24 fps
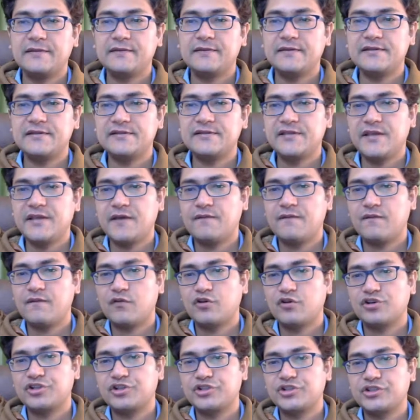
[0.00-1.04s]
this game
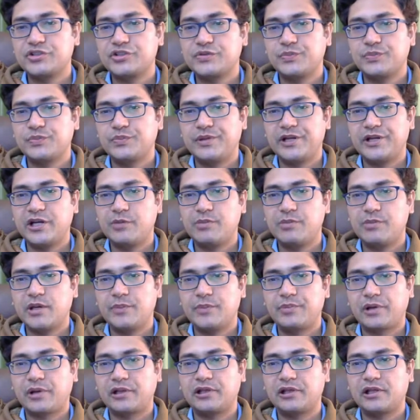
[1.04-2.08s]
was played by
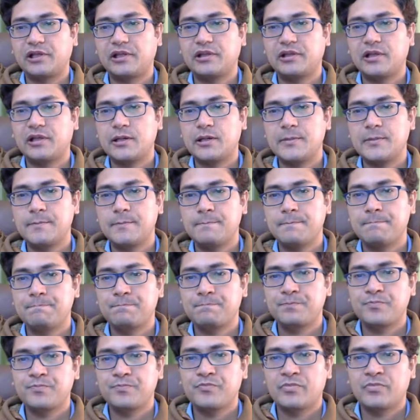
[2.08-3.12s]
Pragnanda
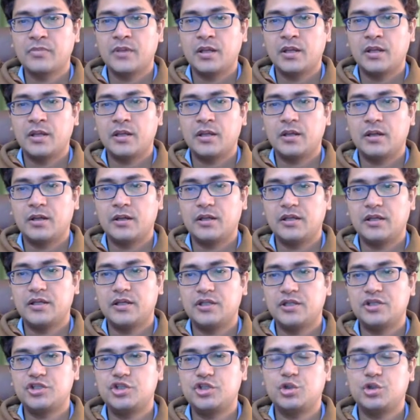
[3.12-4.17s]

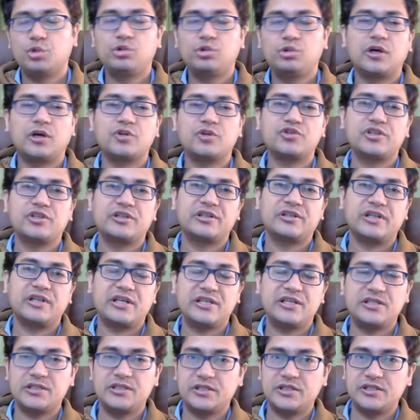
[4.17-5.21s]
in
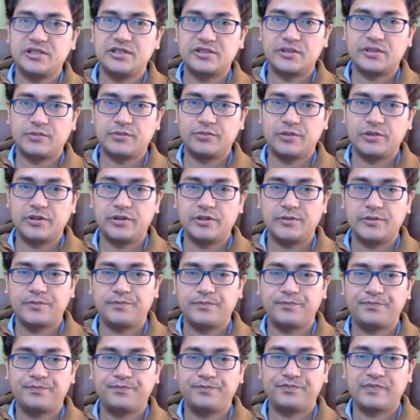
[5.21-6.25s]
2019 December.
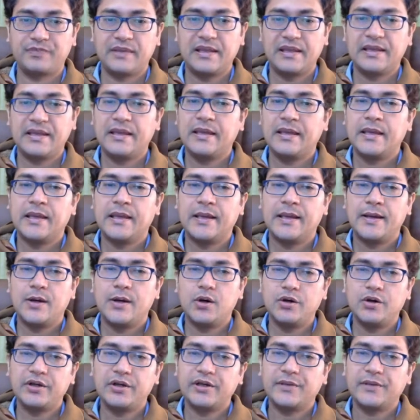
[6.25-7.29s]

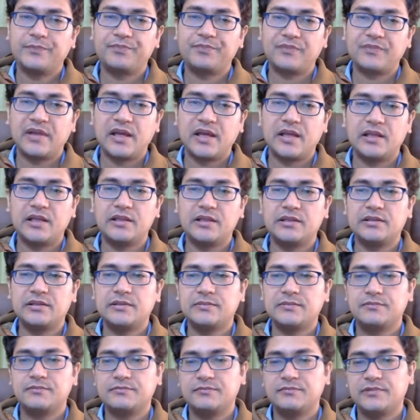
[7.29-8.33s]
Okay,
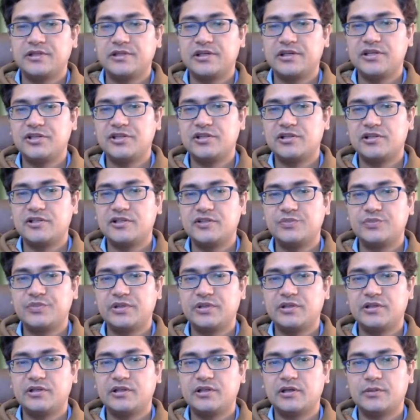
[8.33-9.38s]
I'll initially
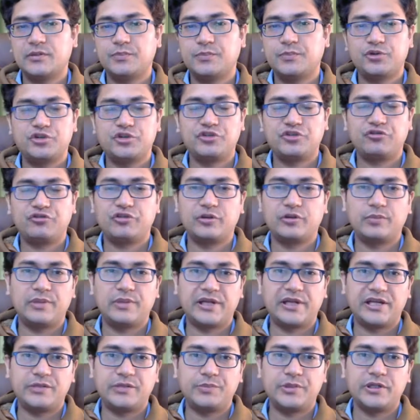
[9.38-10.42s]
speak the position for the
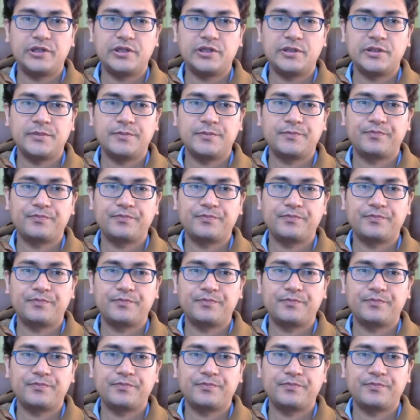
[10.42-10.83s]
blind player.